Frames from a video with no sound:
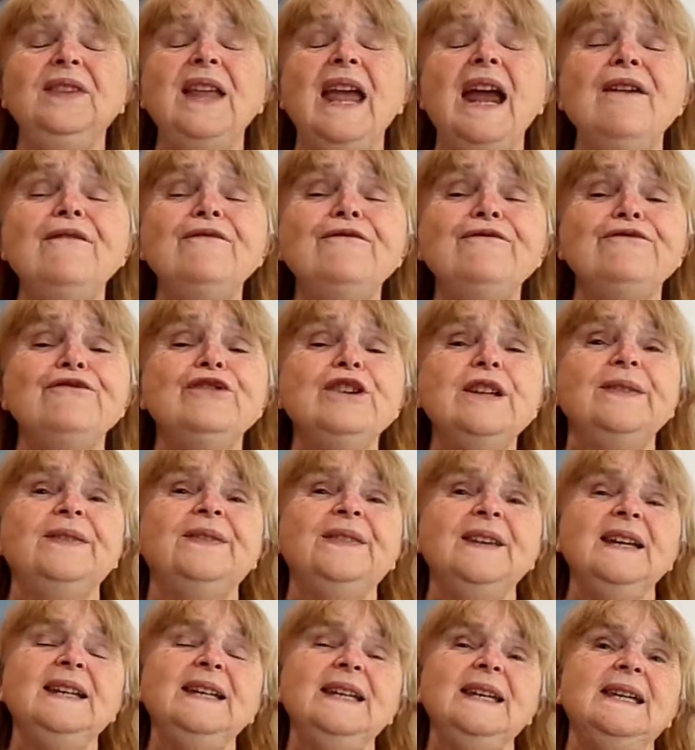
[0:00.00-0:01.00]

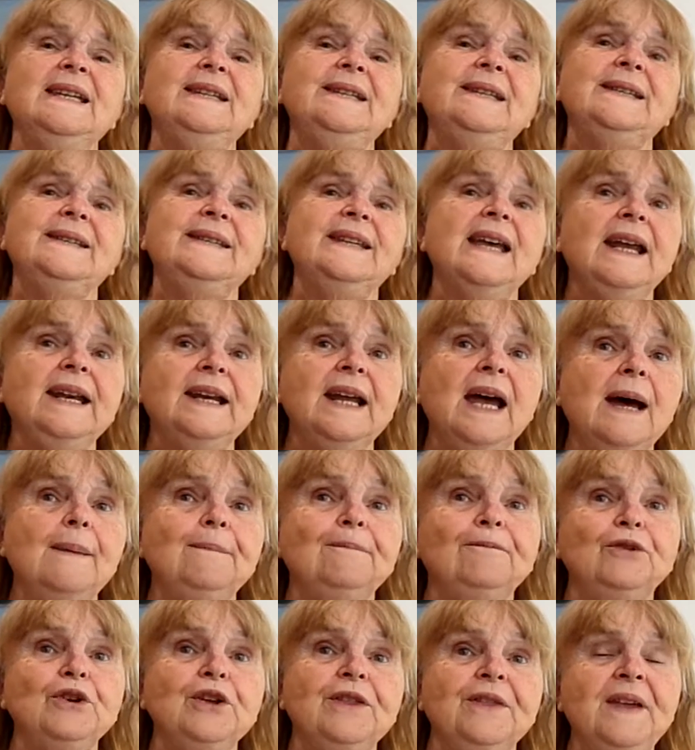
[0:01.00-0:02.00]
Everything is set
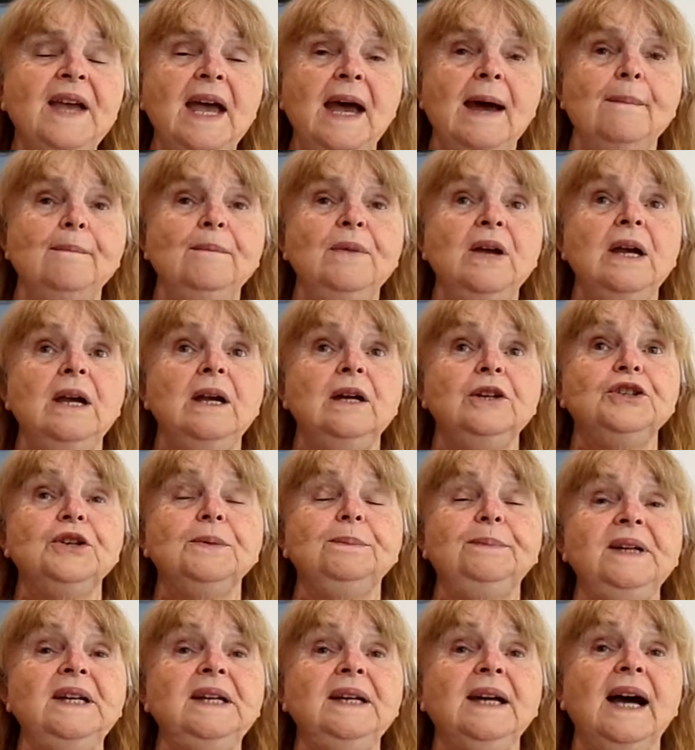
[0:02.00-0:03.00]
up for them to
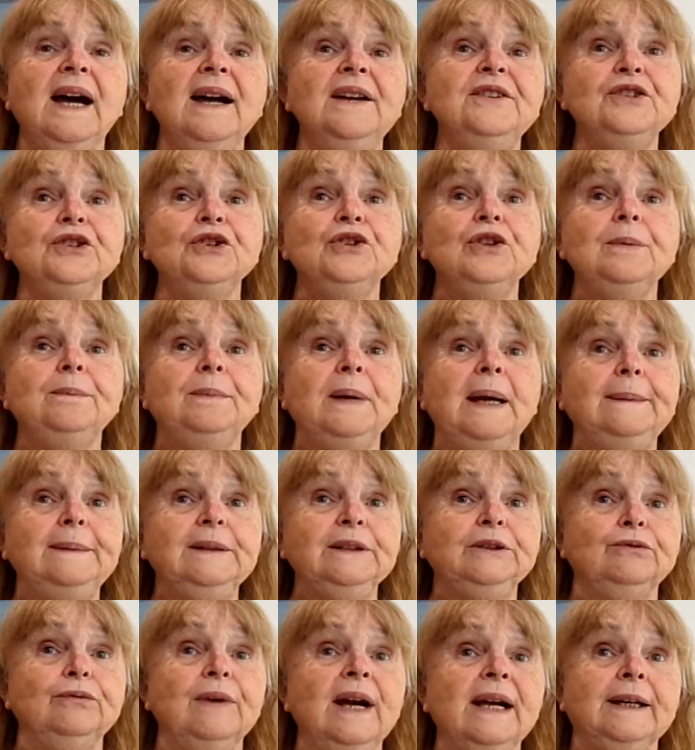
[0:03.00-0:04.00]
be under the
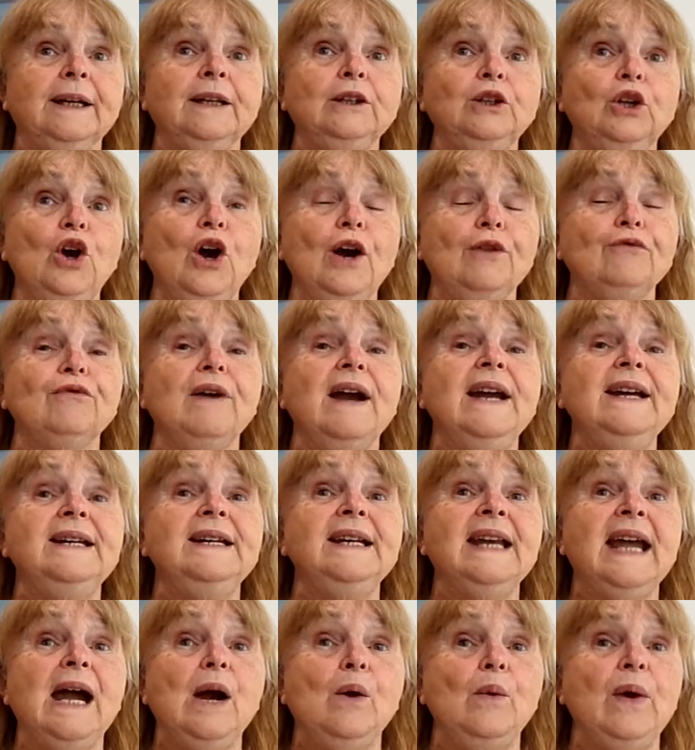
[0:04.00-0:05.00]
public record law right
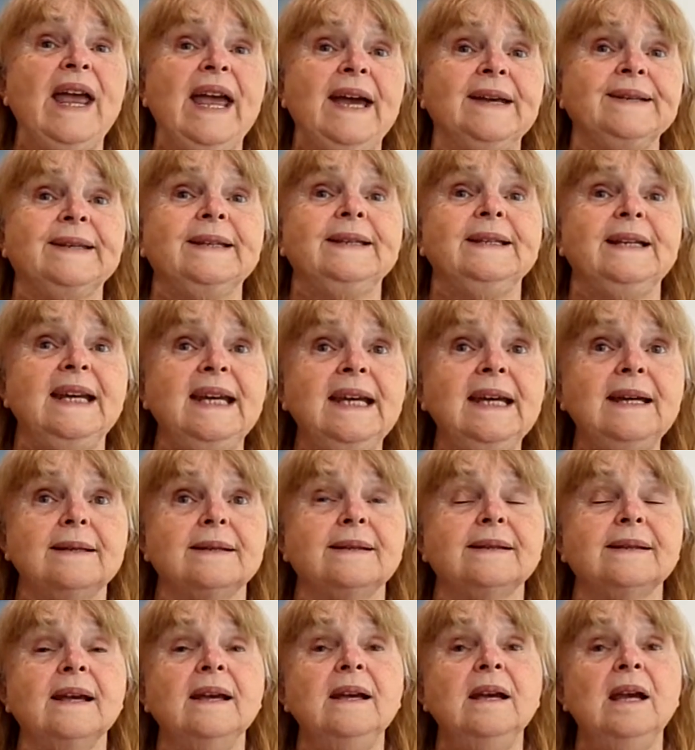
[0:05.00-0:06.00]
now as it is.